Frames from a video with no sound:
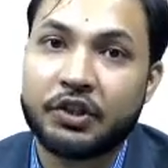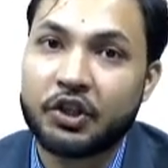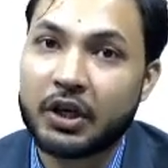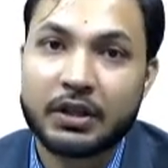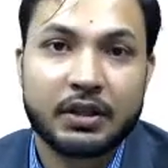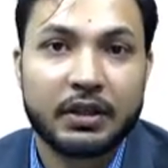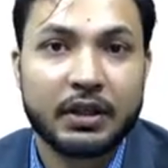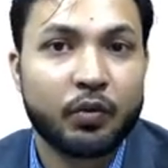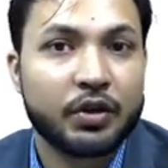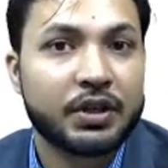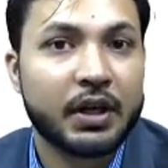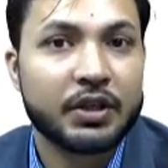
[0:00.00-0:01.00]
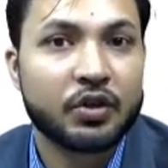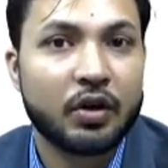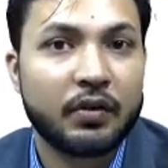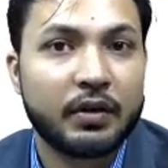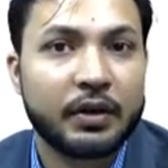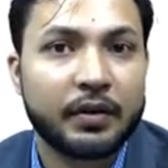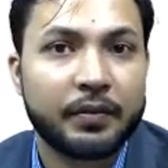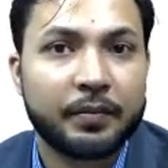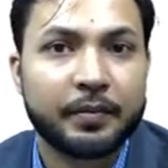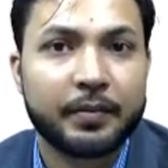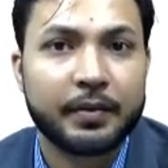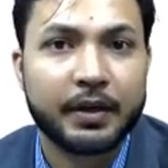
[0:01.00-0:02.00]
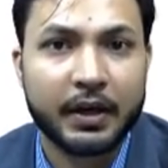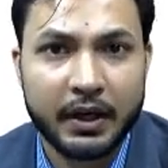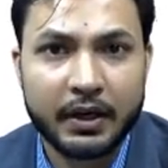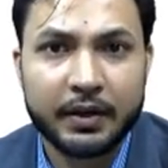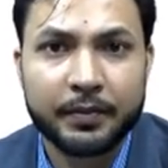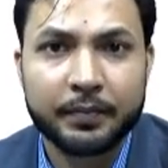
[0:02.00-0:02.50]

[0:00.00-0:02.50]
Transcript: just the equation I solved, right?